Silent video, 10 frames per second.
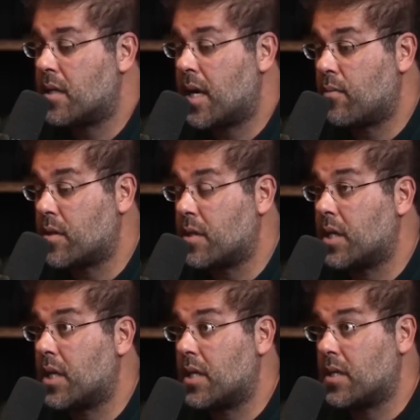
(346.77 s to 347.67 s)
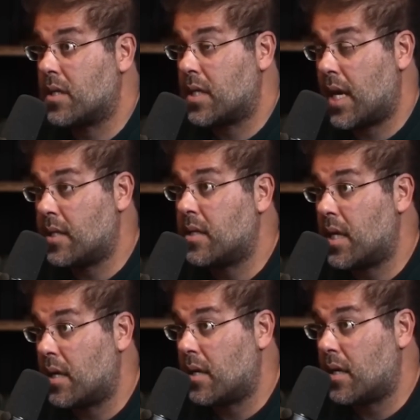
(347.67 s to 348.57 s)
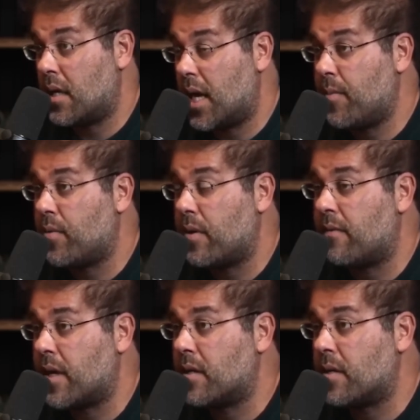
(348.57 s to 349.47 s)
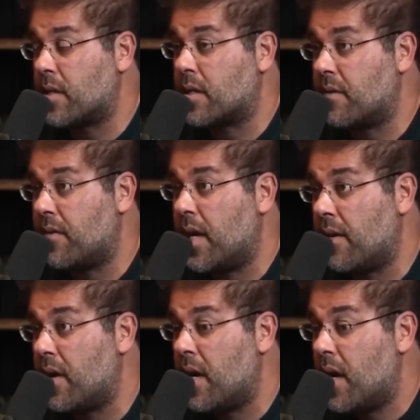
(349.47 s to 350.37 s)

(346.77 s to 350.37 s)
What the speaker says: that when Lincoln is assassinated in April of 1865,